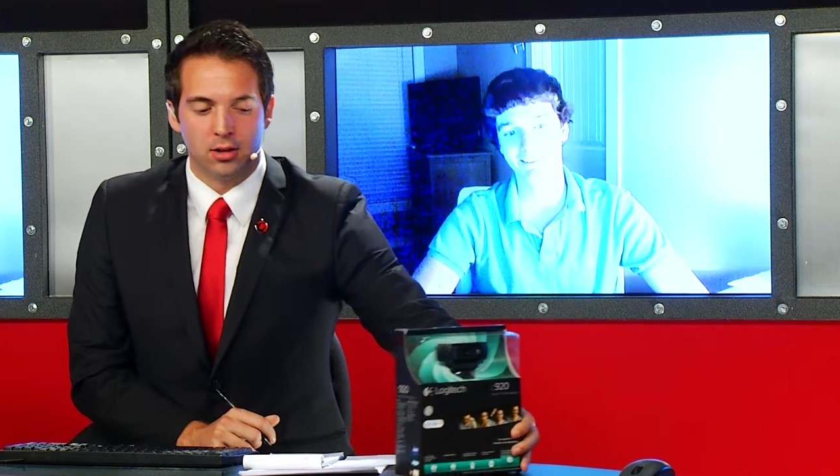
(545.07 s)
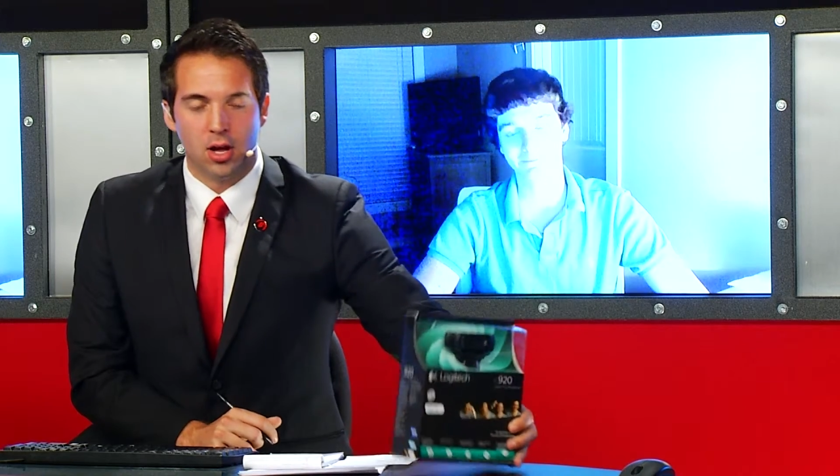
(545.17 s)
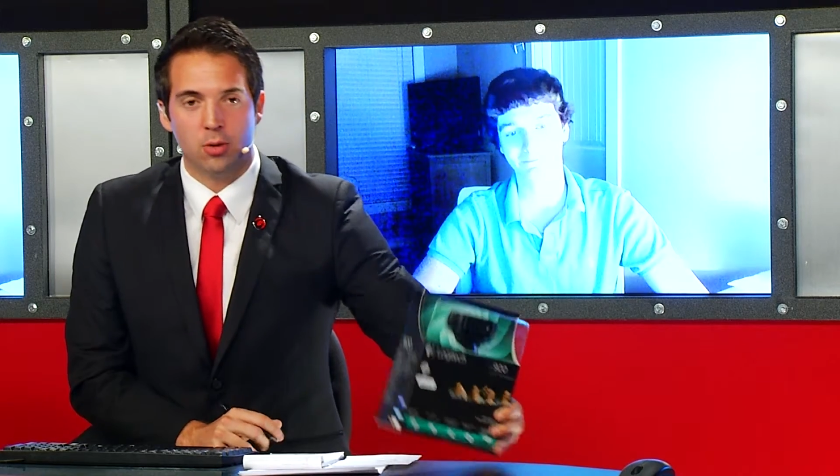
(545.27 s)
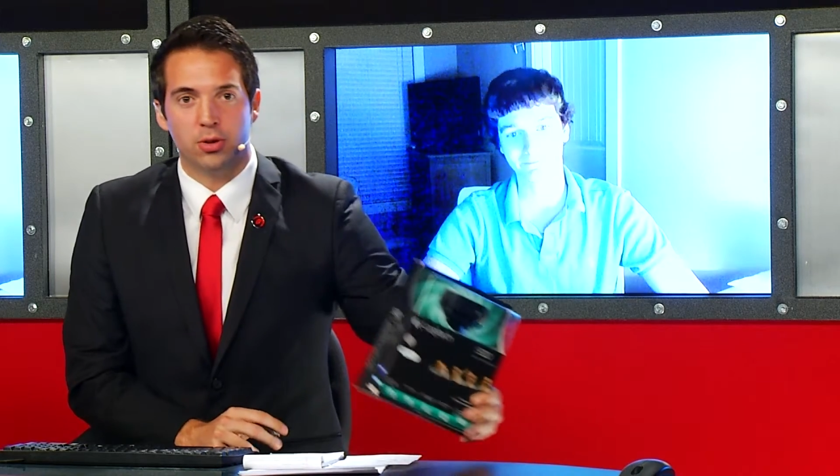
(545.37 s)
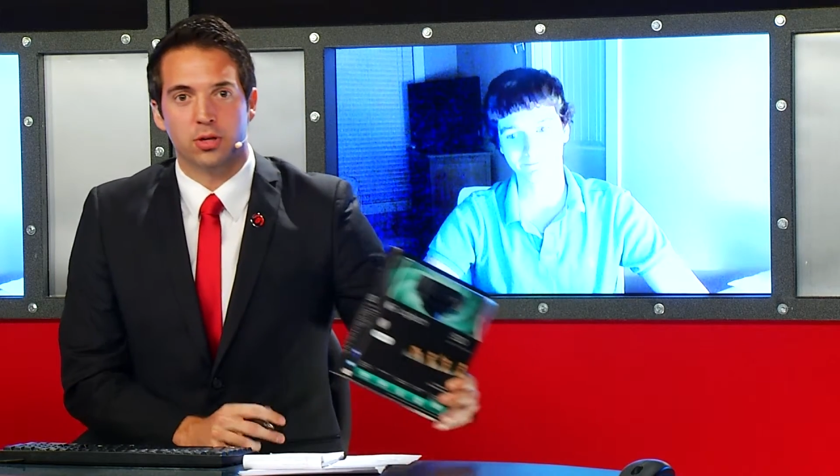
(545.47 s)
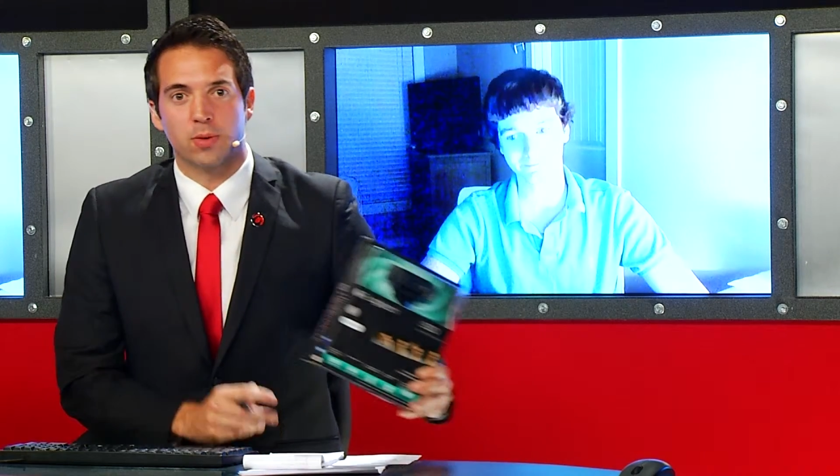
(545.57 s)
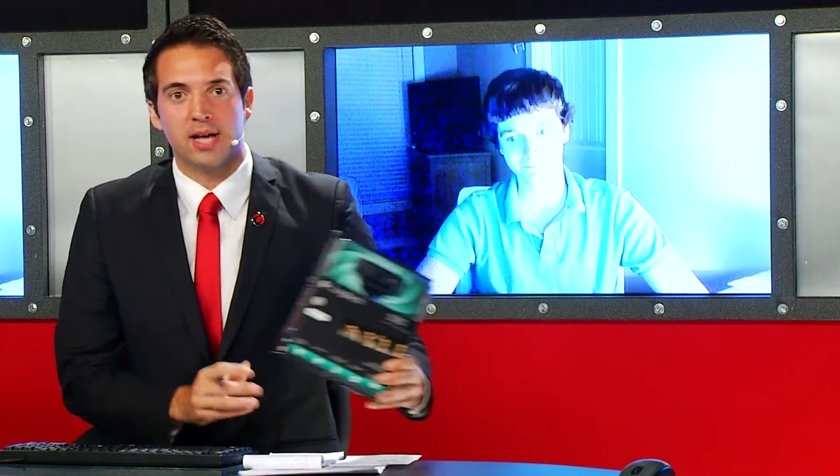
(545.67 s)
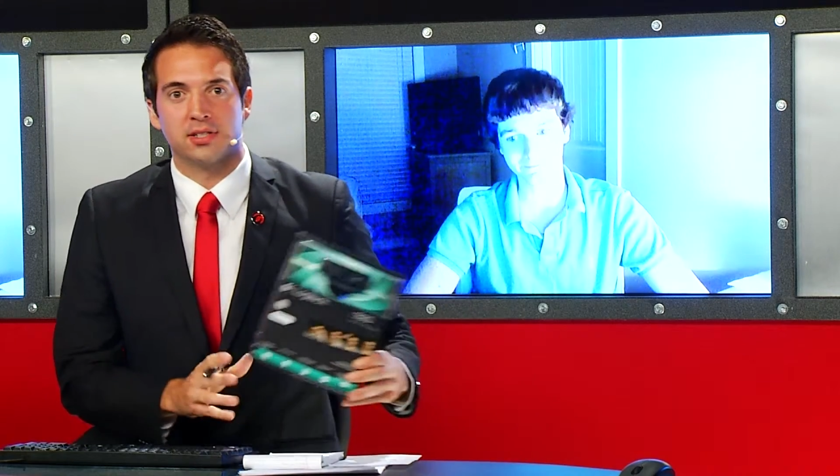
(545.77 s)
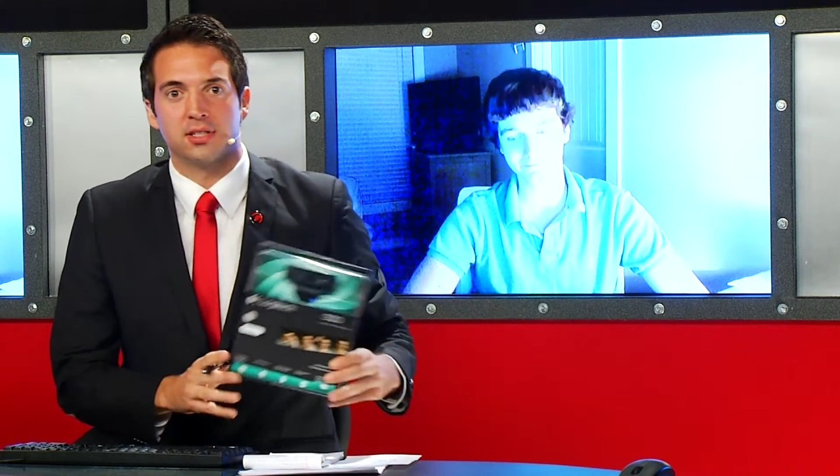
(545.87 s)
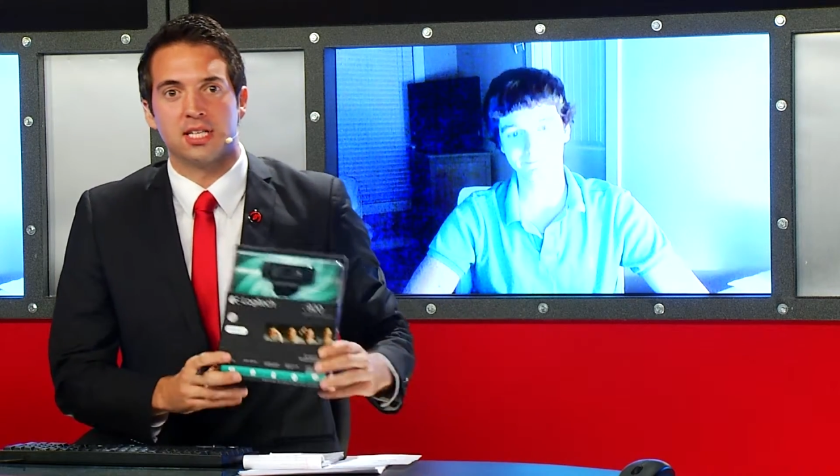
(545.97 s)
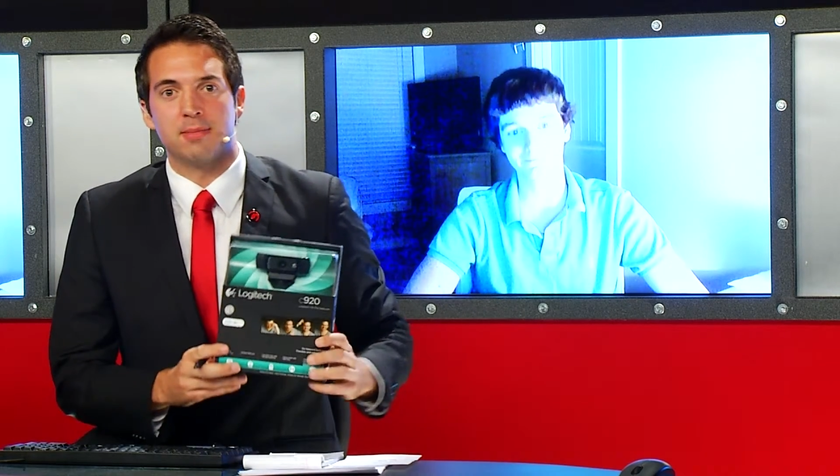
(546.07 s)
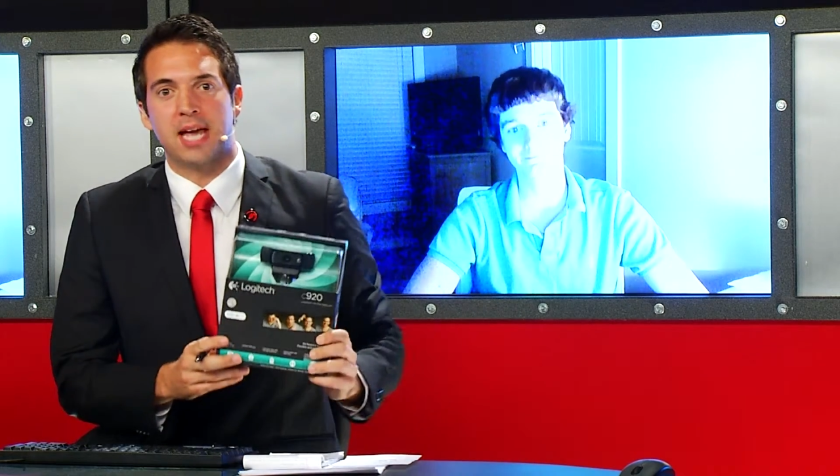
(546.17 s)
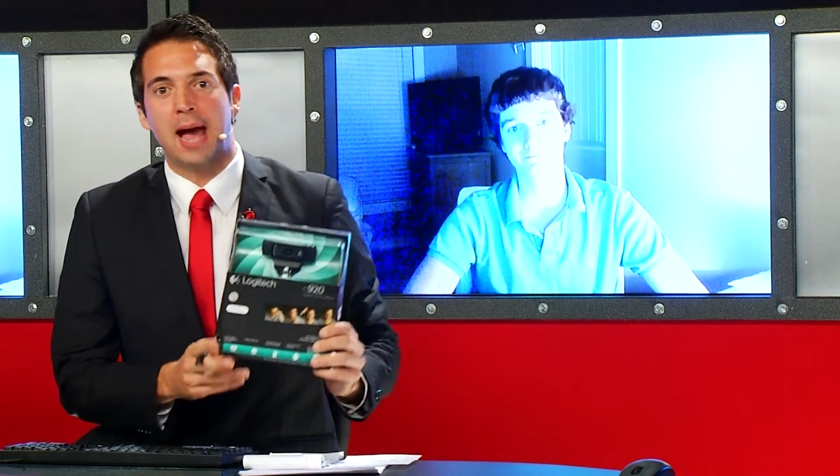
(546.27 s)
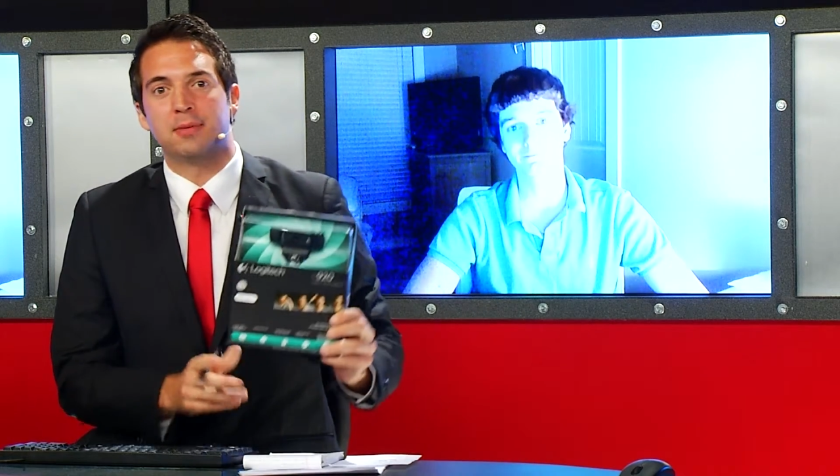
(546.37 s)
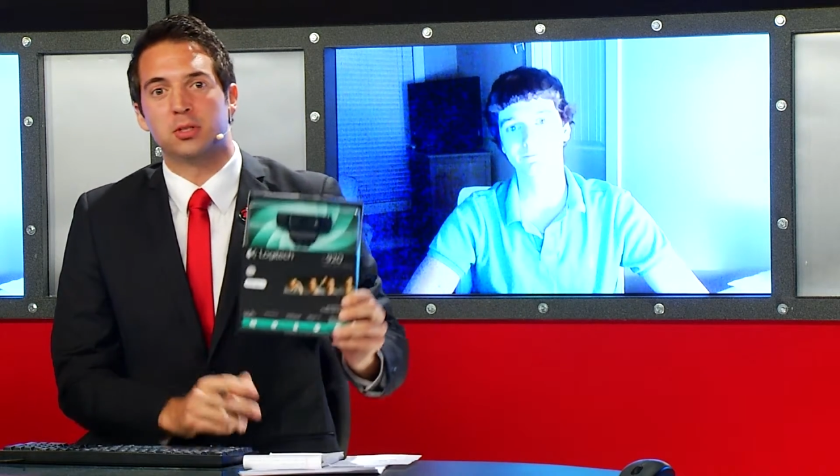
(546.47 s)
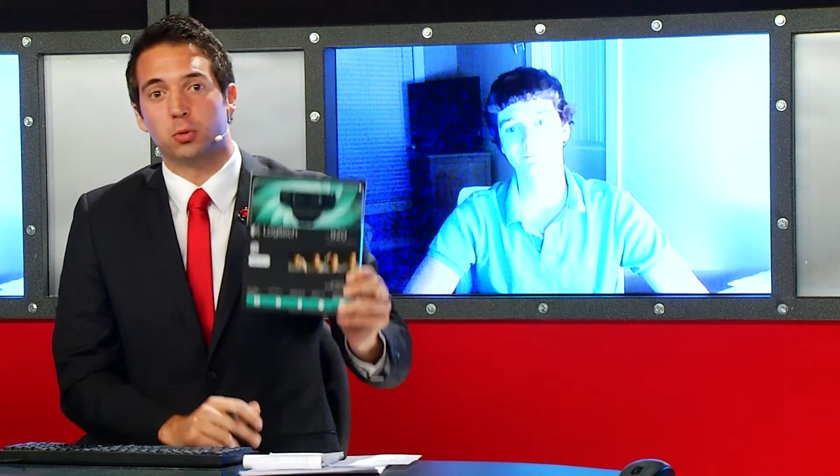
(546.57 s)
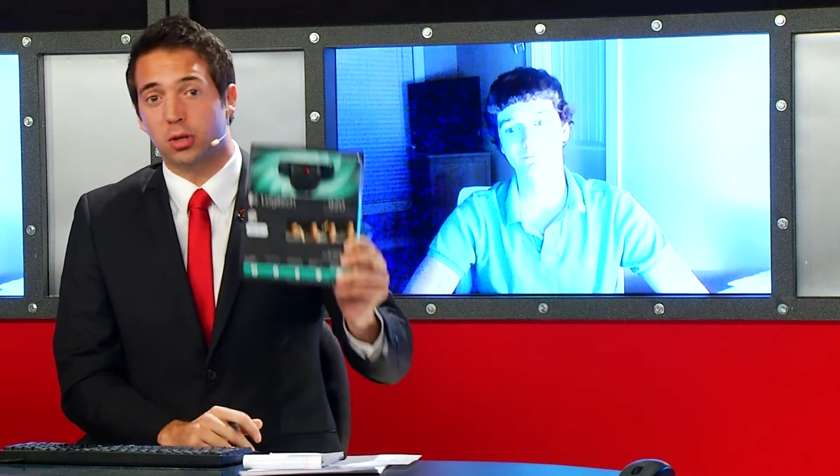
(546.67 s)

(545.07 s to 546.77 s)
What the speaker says: along with the rest of the team captains,